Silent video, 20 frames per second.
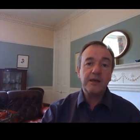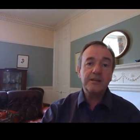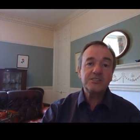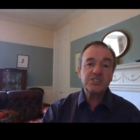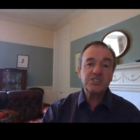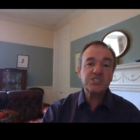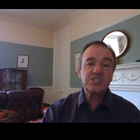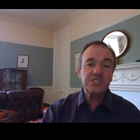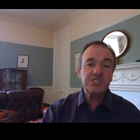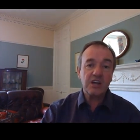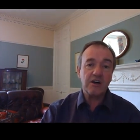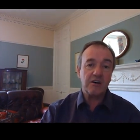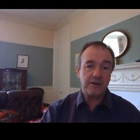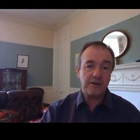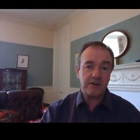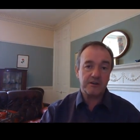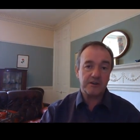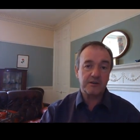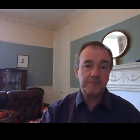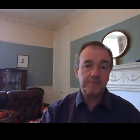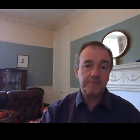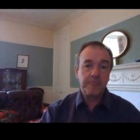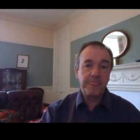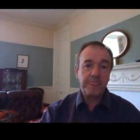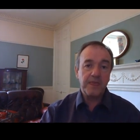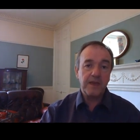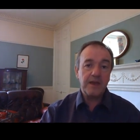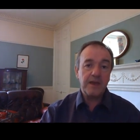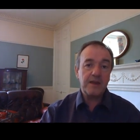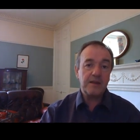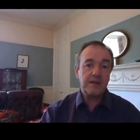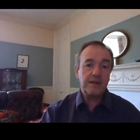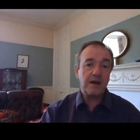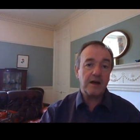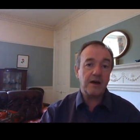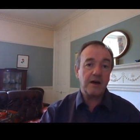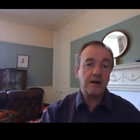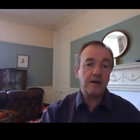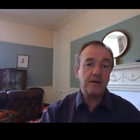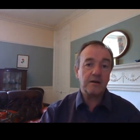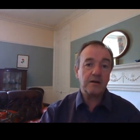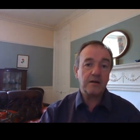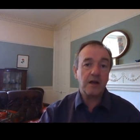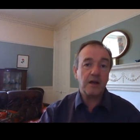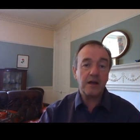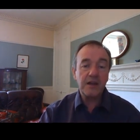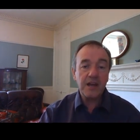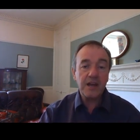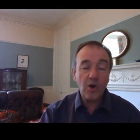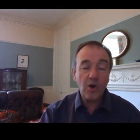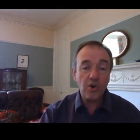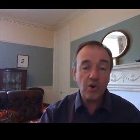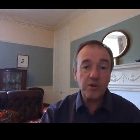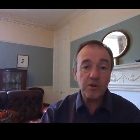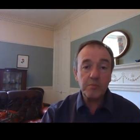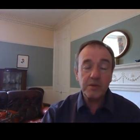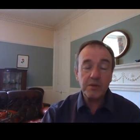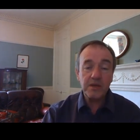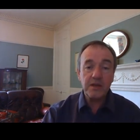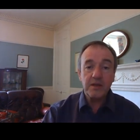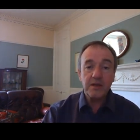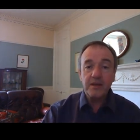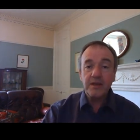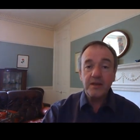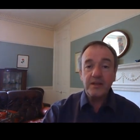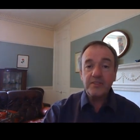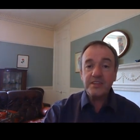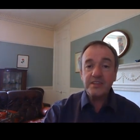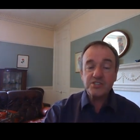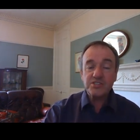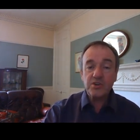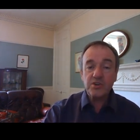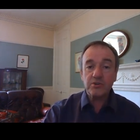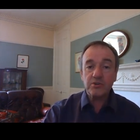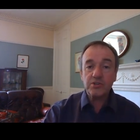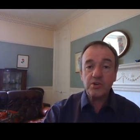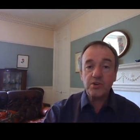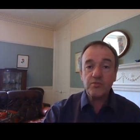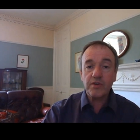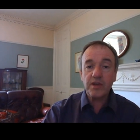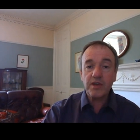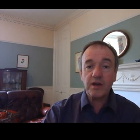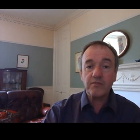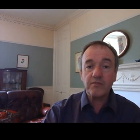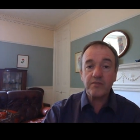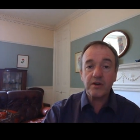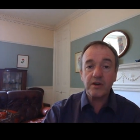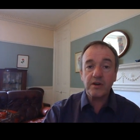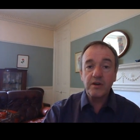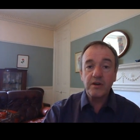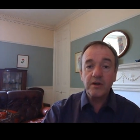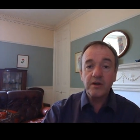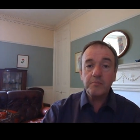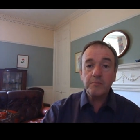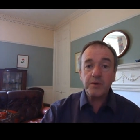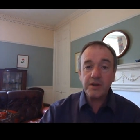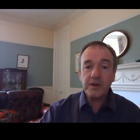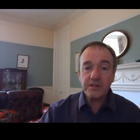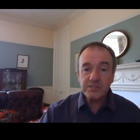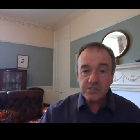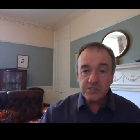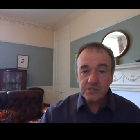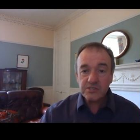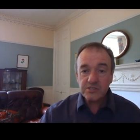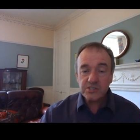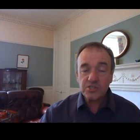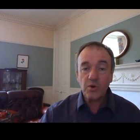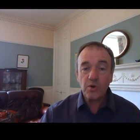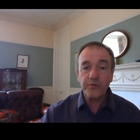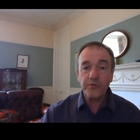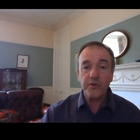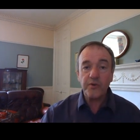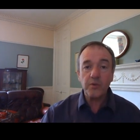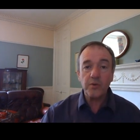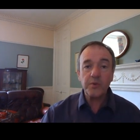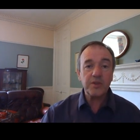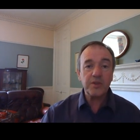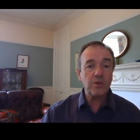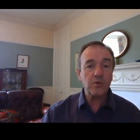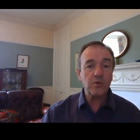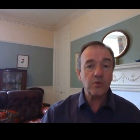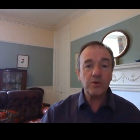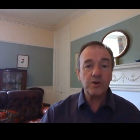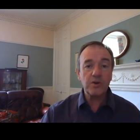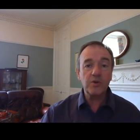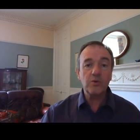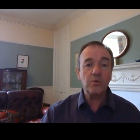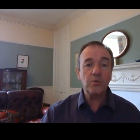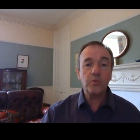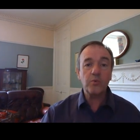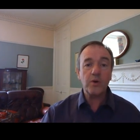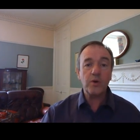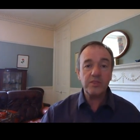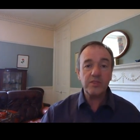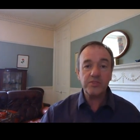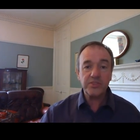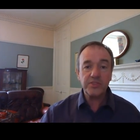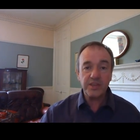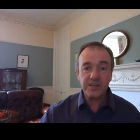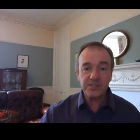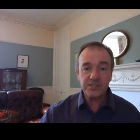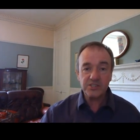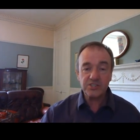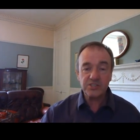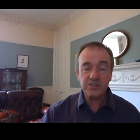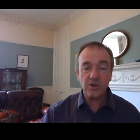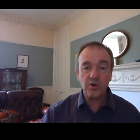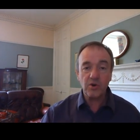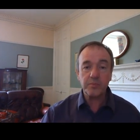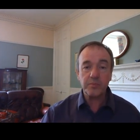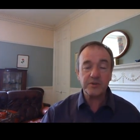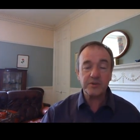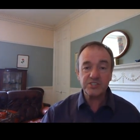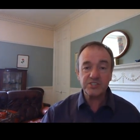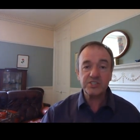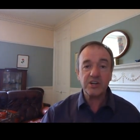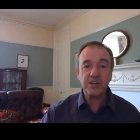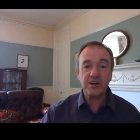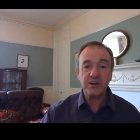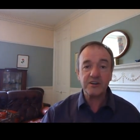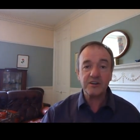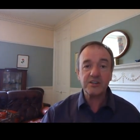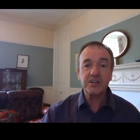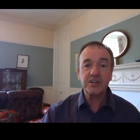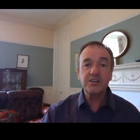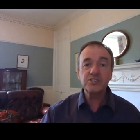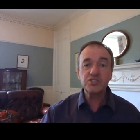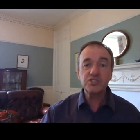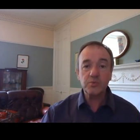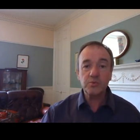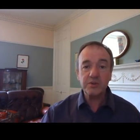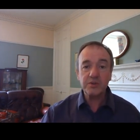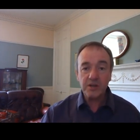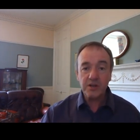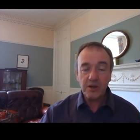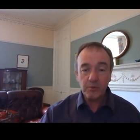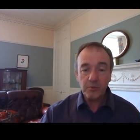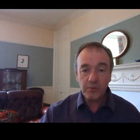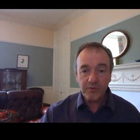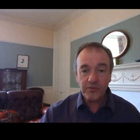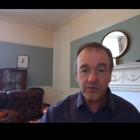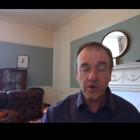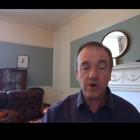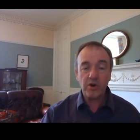start in an economy that's got to recover. But so far, we don't know when things stop and start. So we've